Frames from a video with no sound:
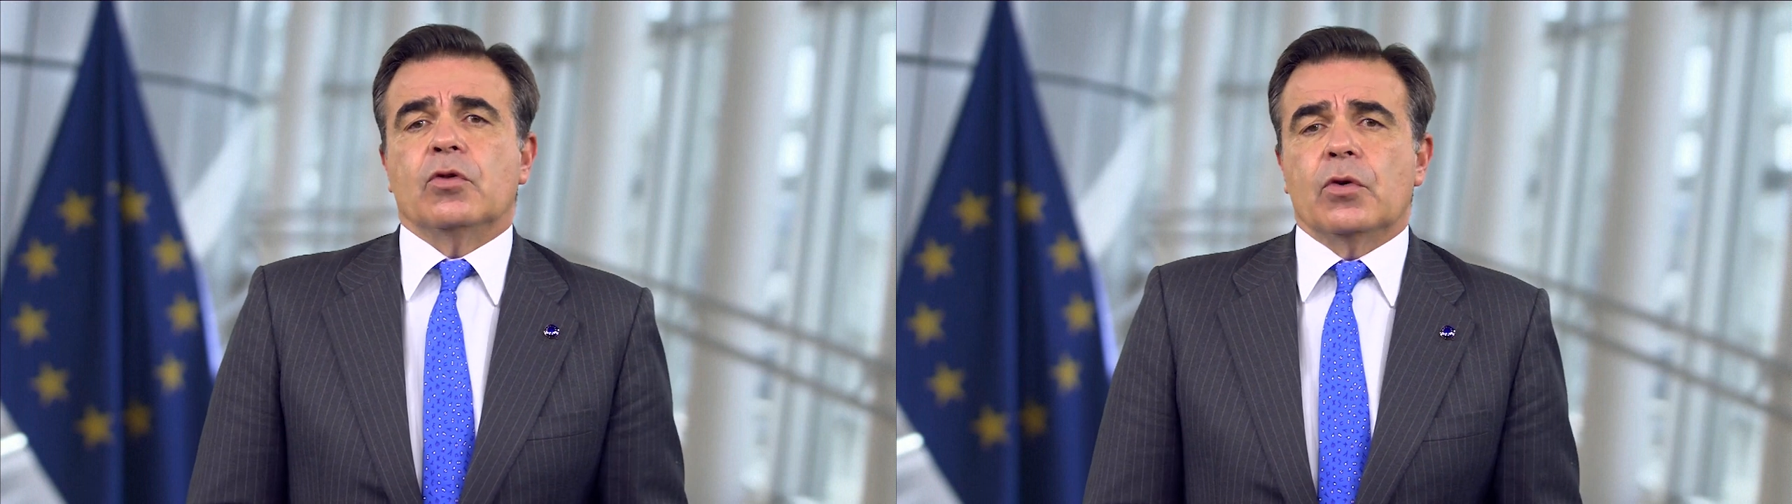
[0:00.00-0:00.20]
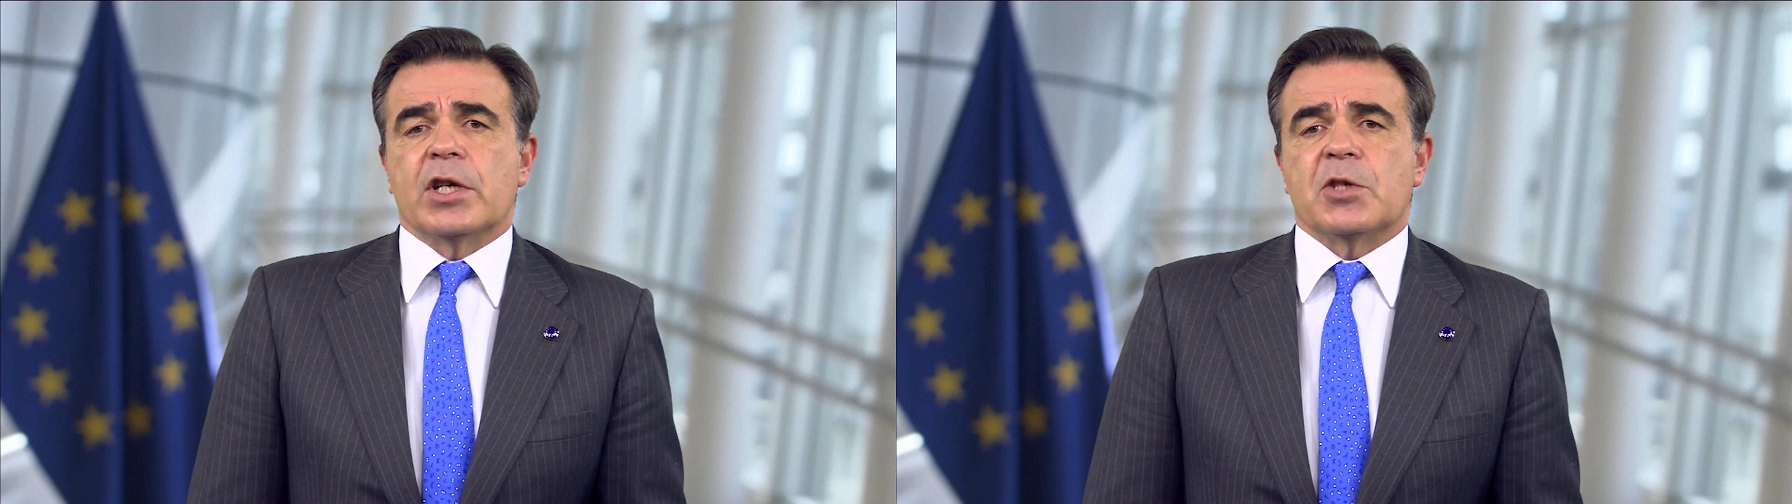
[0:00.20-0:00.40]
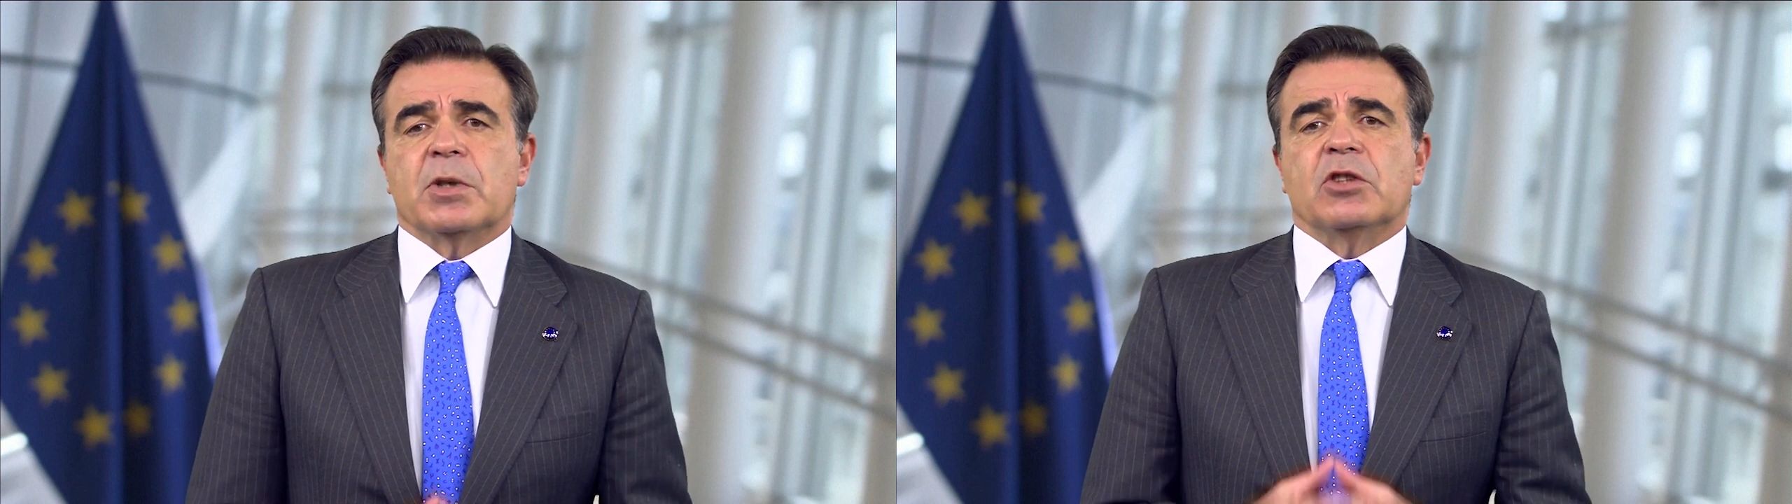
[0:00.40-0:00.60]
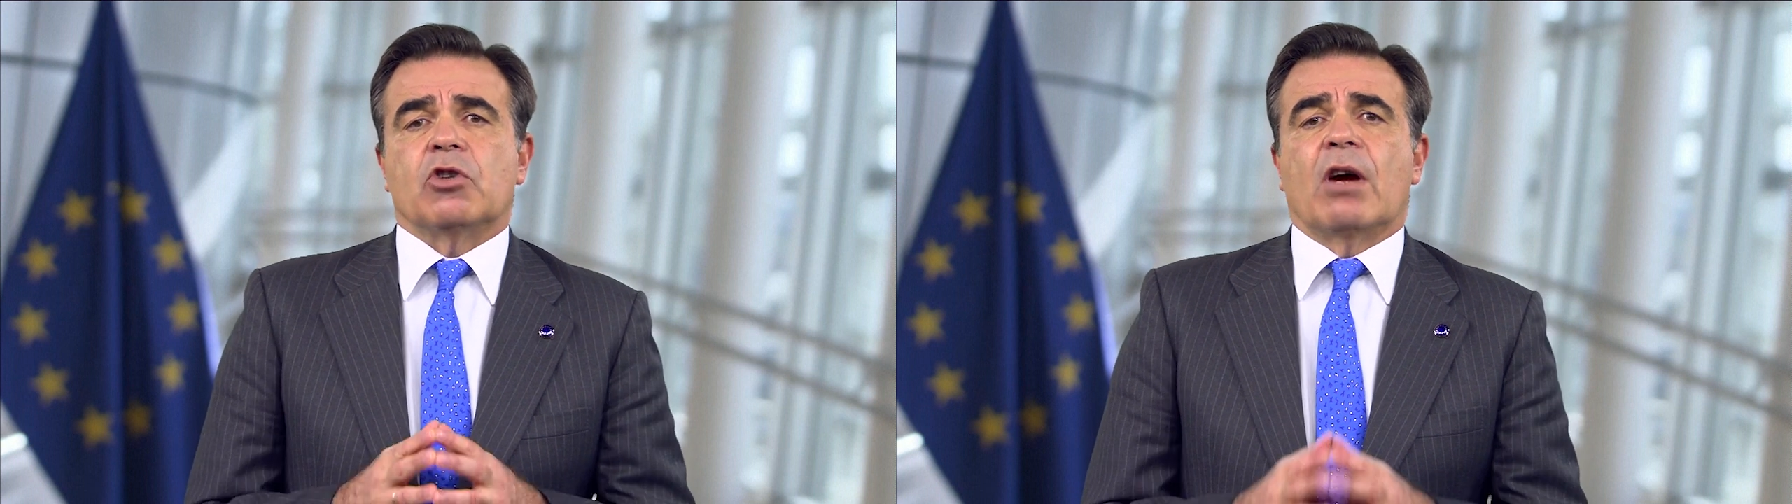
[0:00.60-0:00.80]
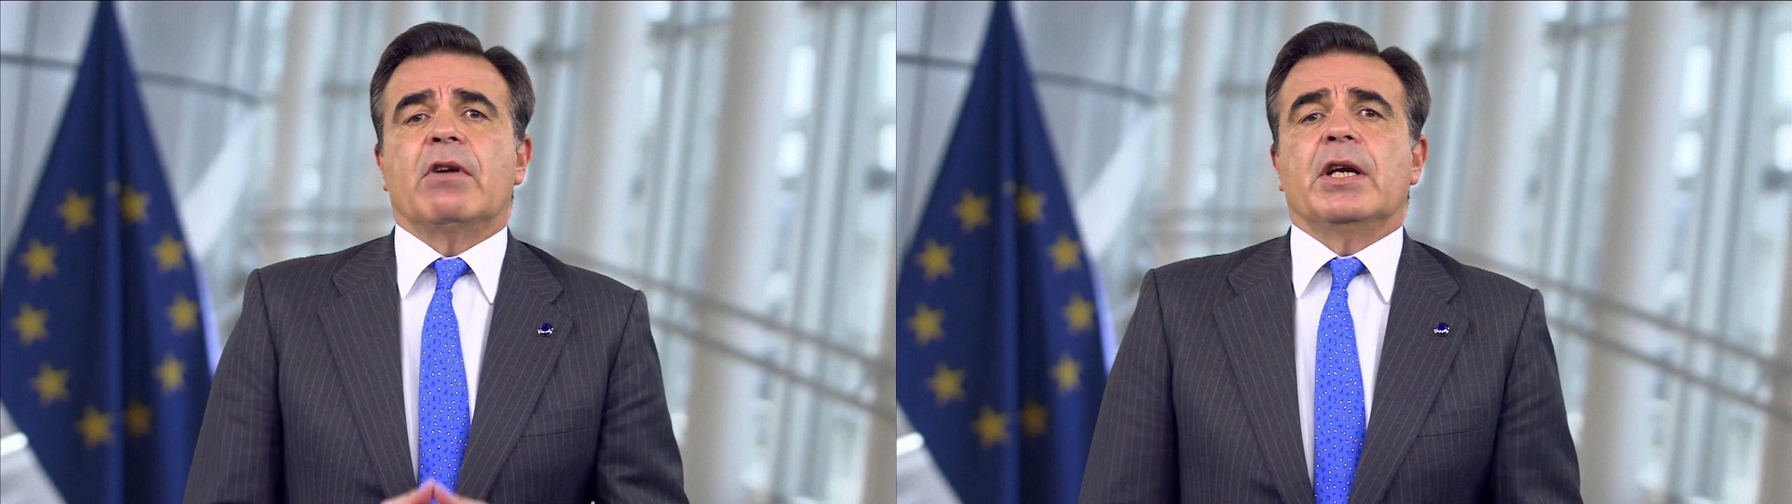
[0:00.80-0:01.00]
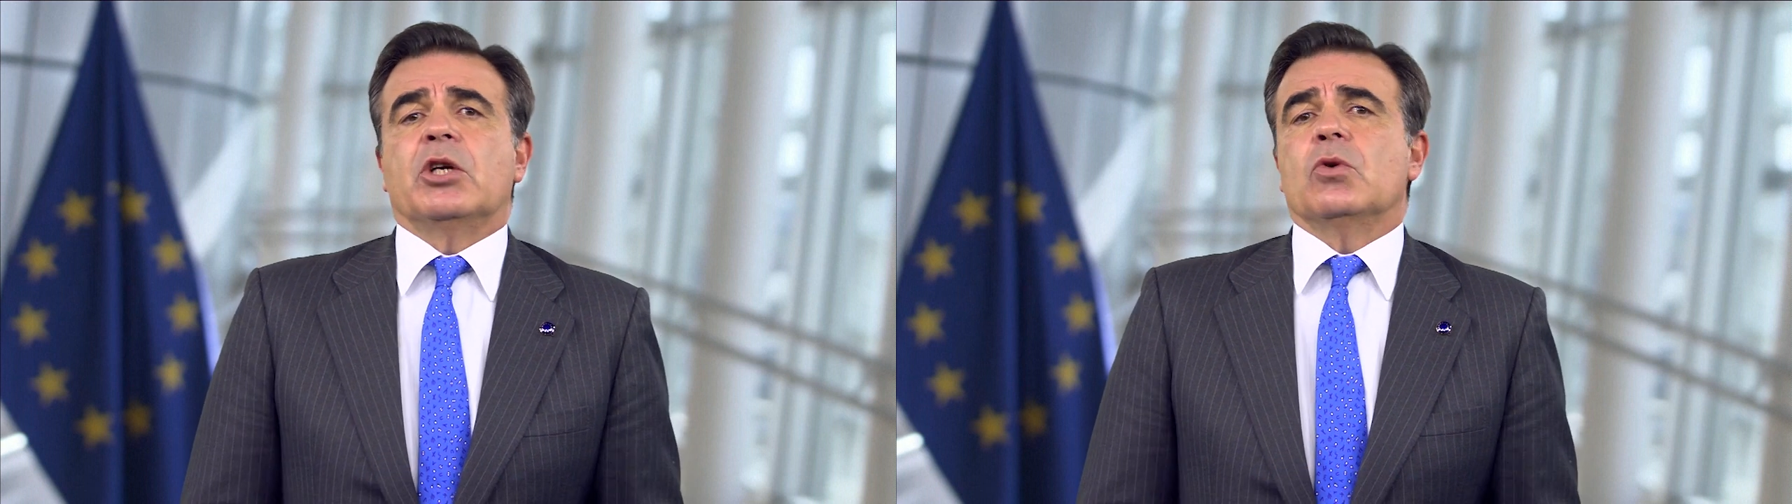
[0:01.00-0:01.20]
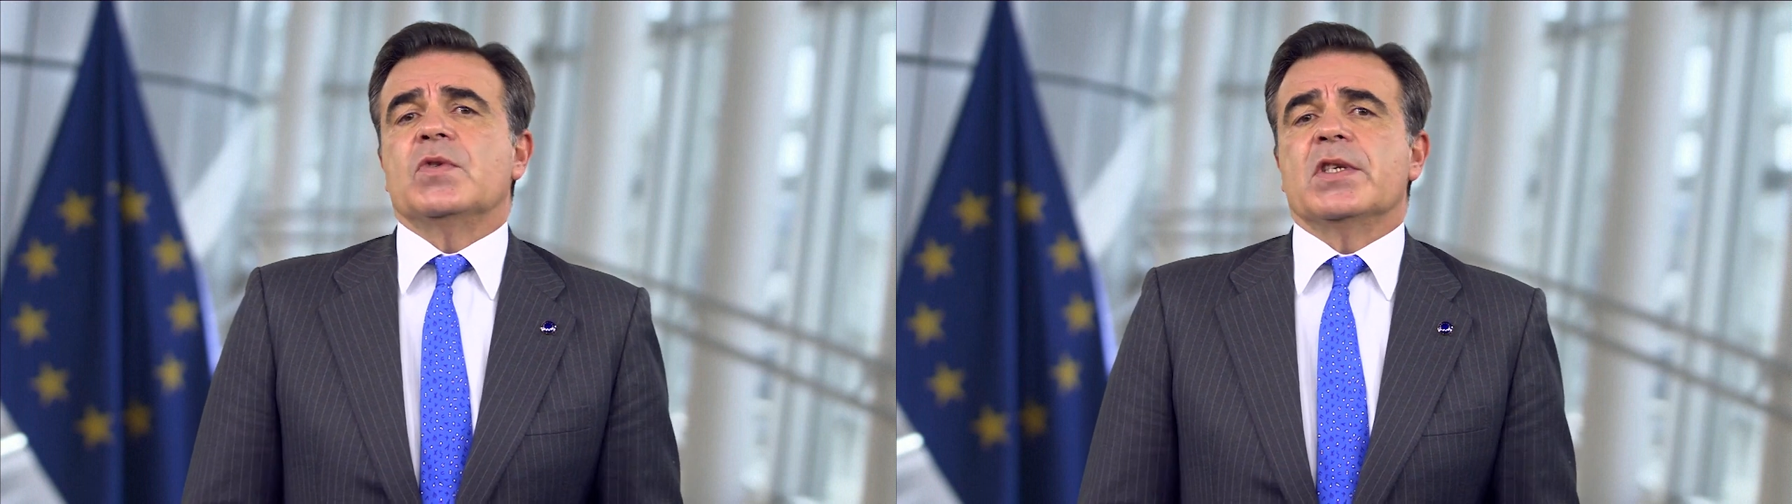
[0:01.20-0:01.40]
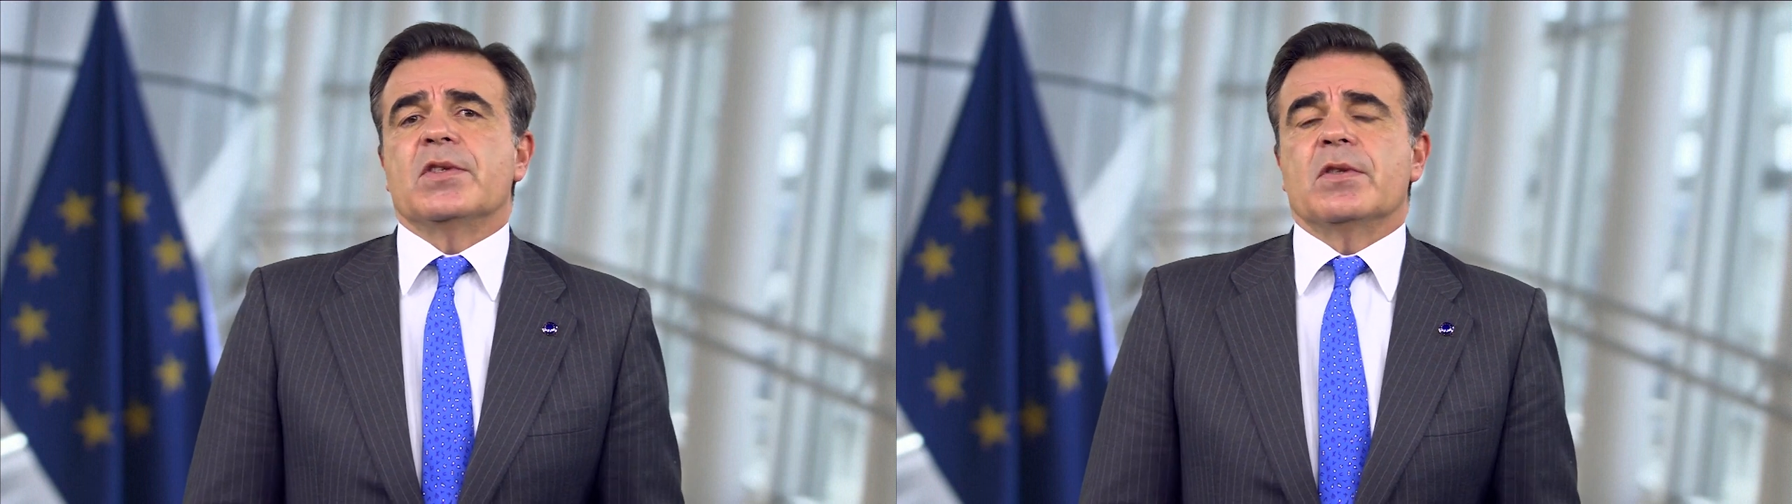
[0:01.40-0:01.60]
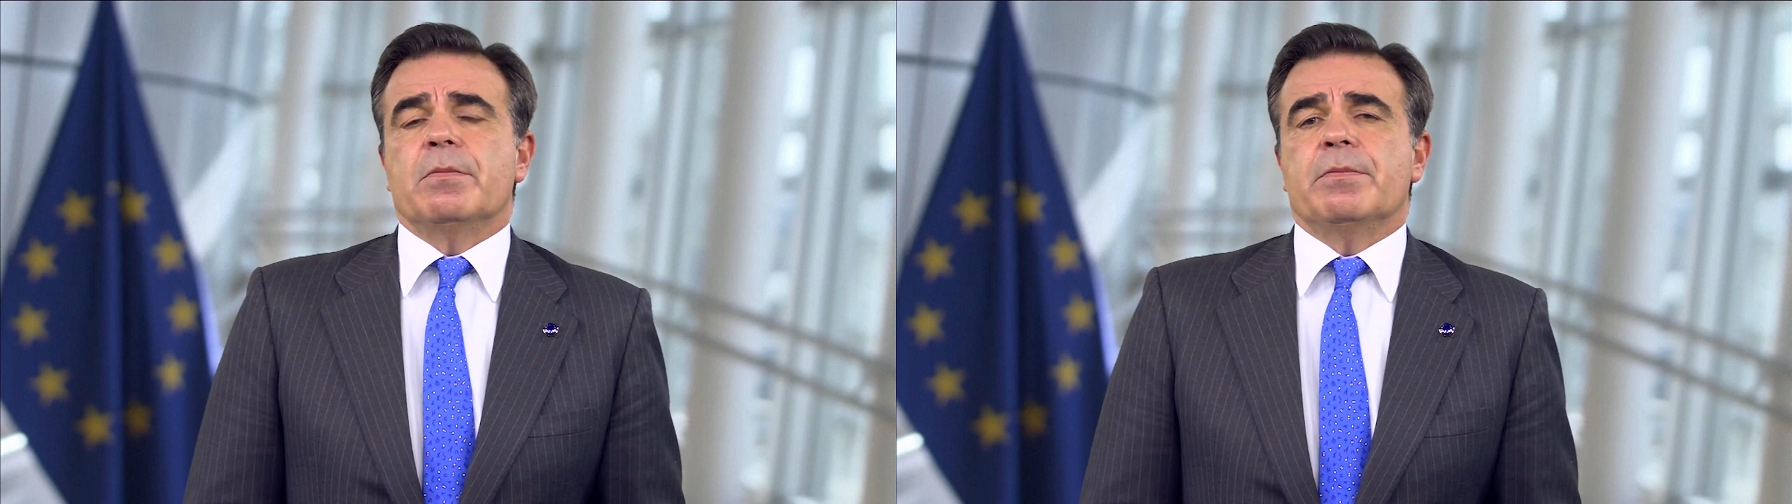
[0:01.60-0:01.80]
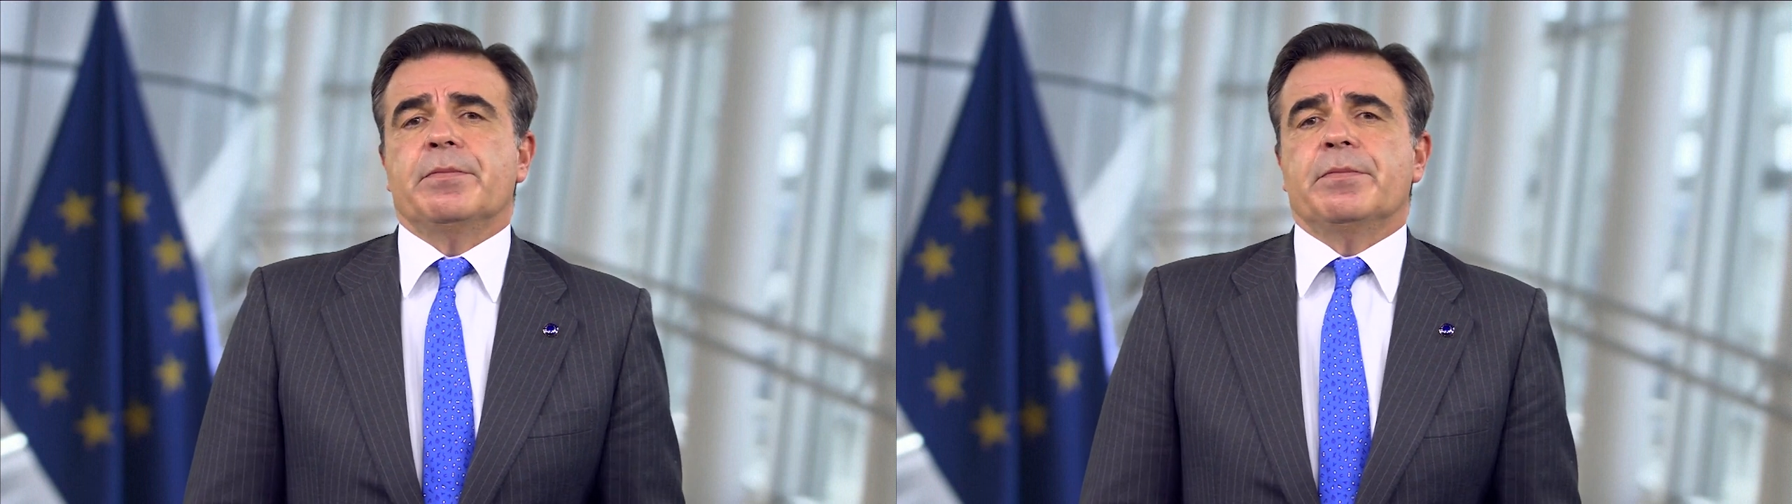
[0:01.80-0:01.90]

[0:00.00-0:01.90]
tourism and travel ecosystem.